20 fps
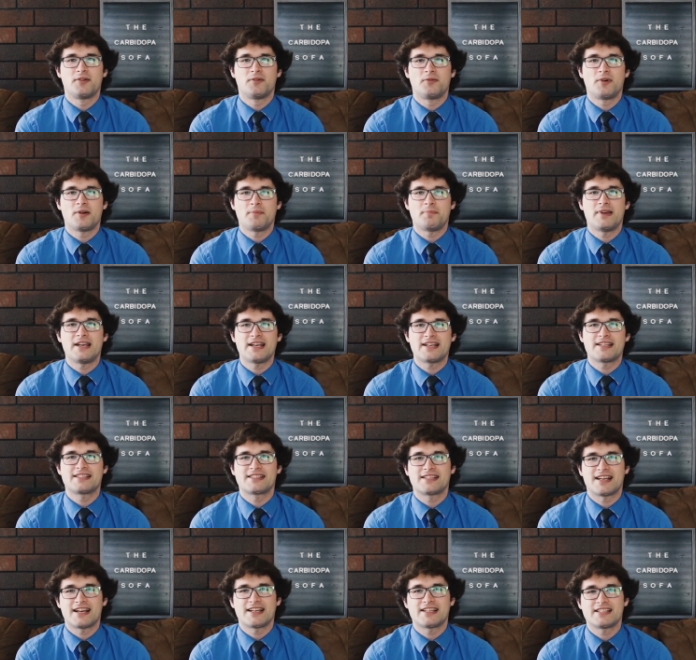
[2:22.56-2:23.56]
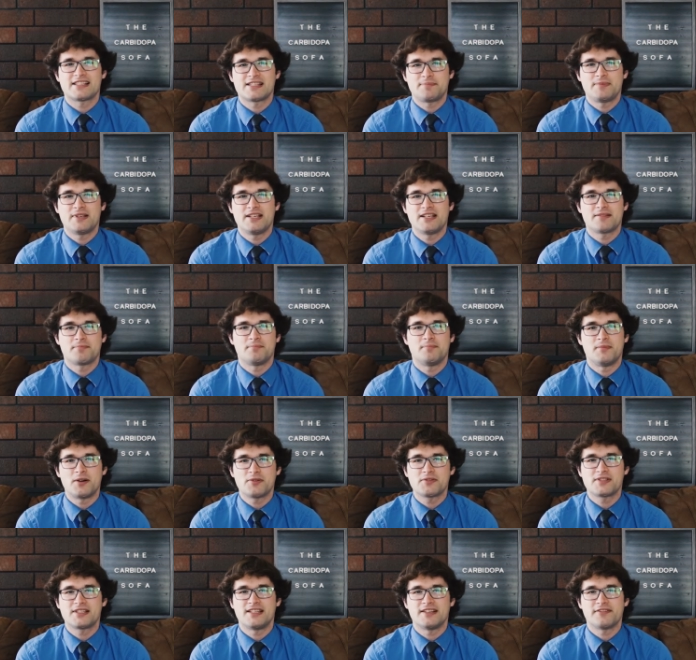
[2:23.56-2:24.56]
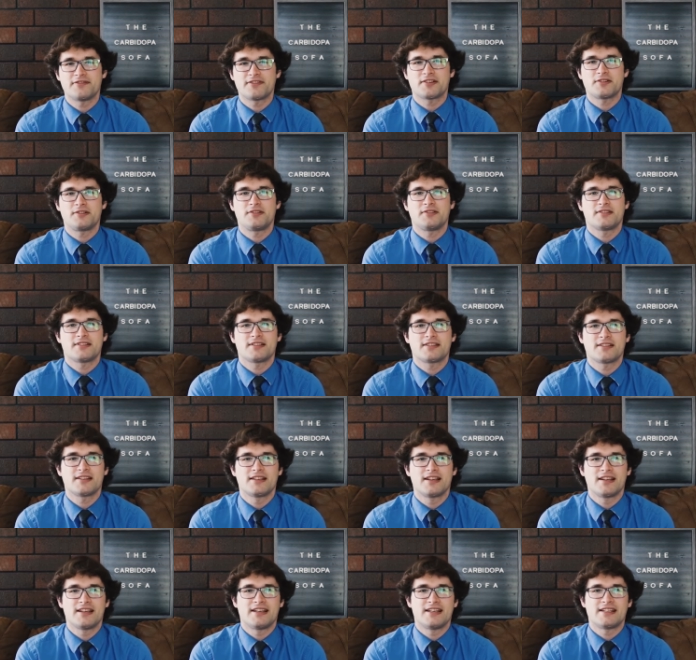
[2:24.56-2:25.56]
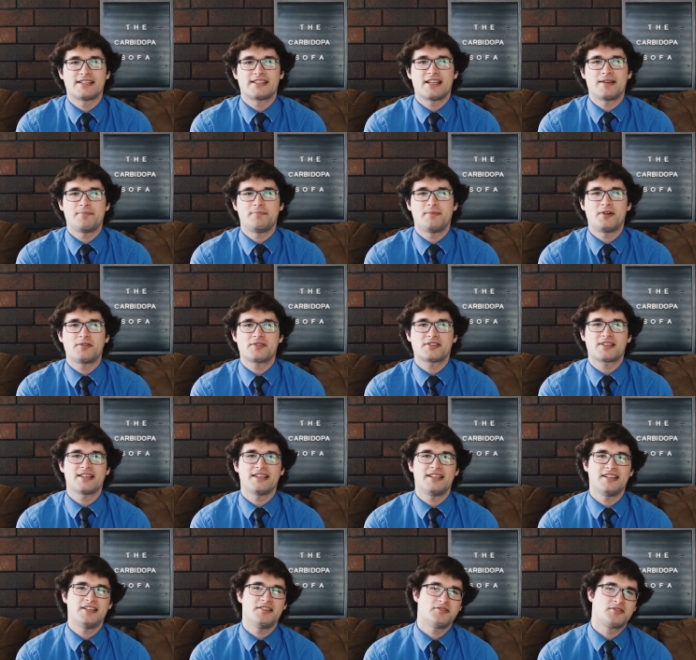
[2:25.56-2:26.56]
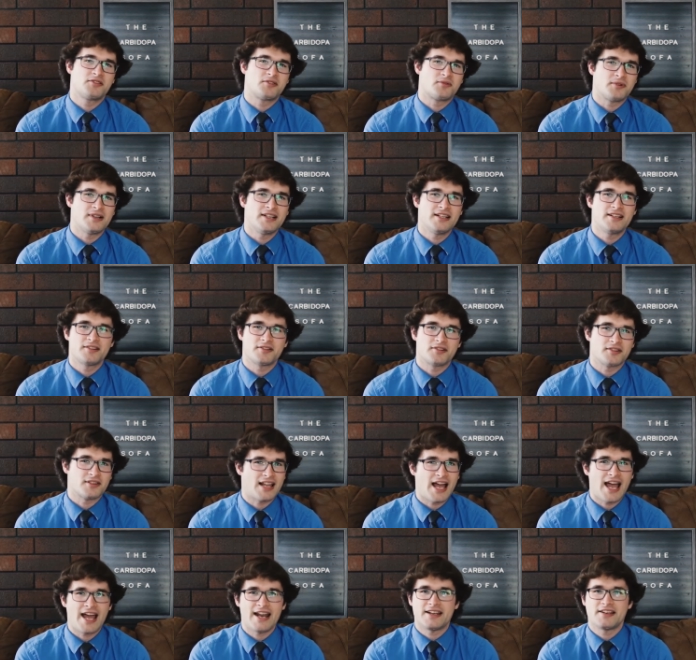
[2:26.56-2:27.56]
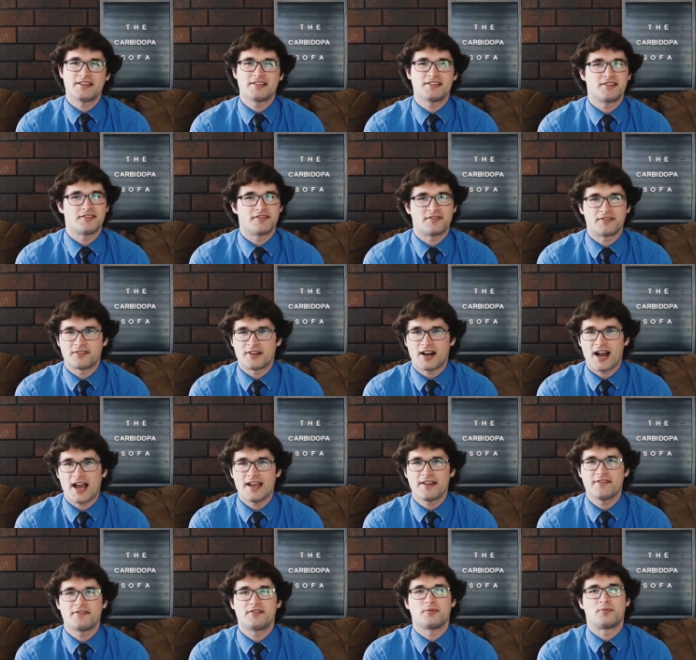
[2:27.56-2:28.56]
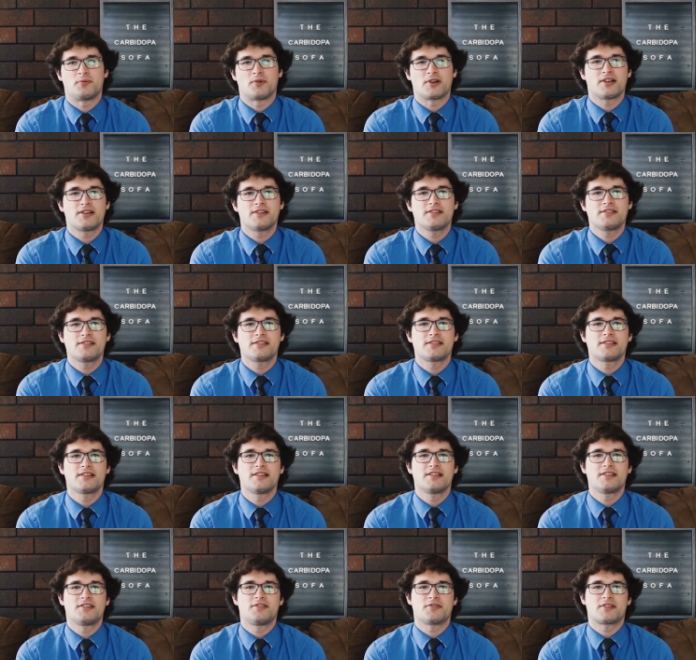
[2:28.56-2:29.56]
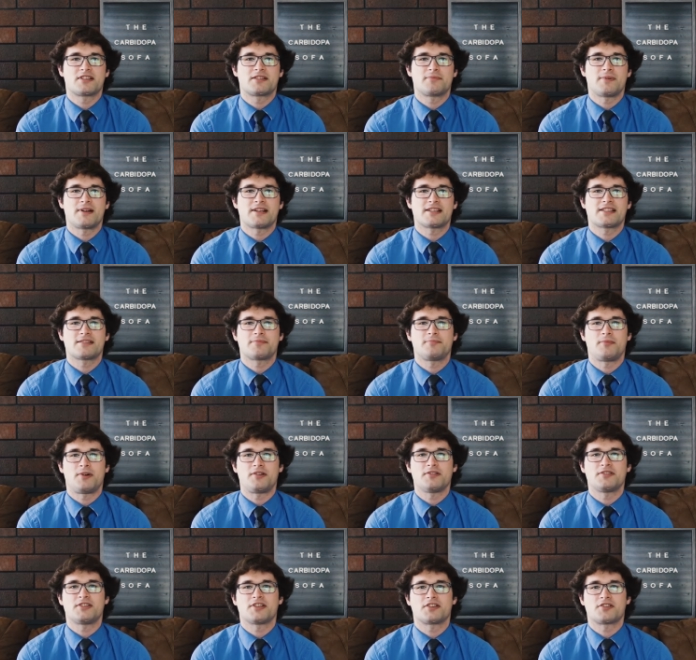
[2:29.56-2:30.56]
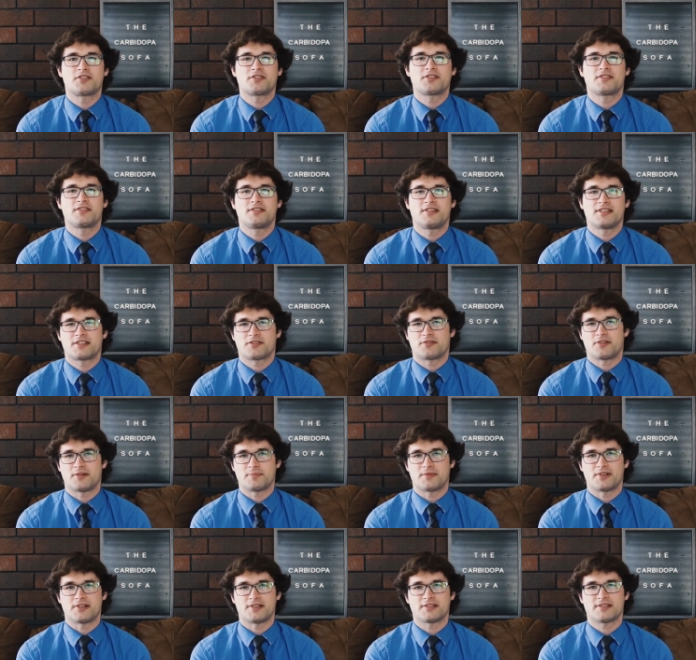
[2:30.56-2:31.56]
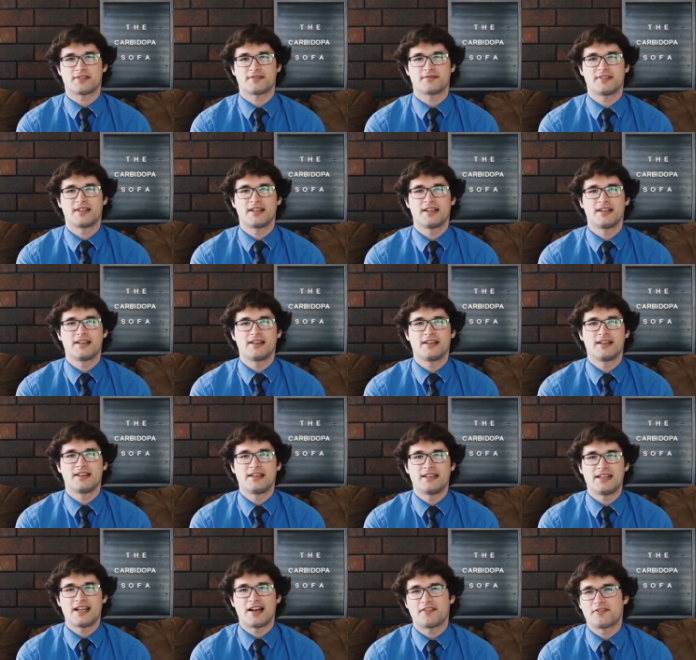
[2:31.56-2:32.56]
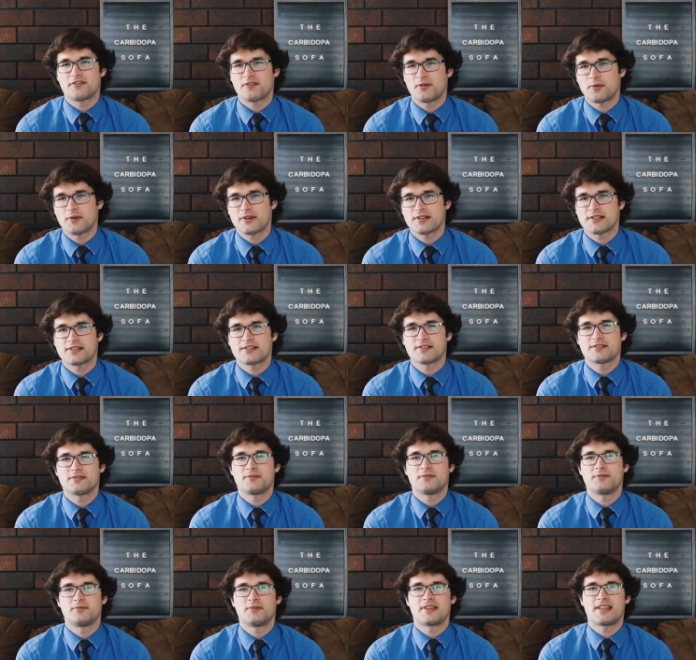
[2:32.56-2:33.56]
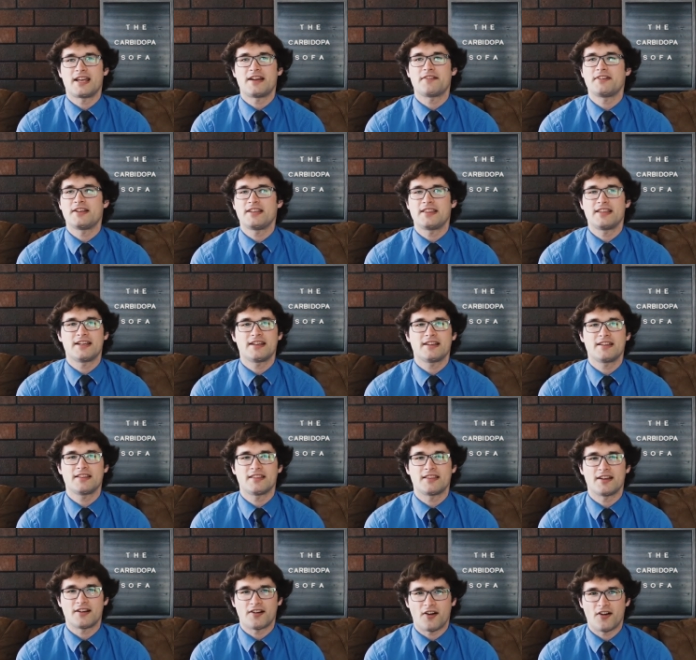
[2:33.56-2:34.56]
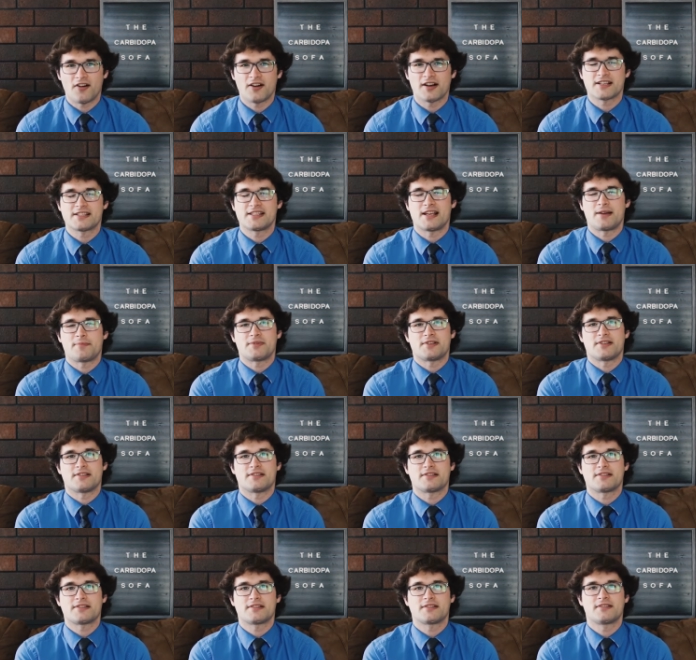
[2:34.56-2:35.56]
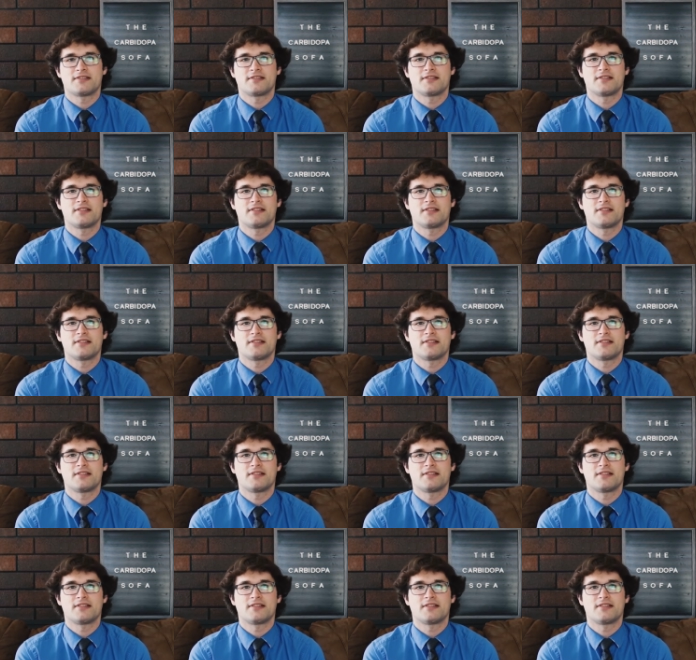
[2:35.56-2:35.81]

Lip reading: What makes science speak most difficult is they mostly use Greek or Latin-derived words to express small descriptors. Now, of course, with everything, there are exceptions.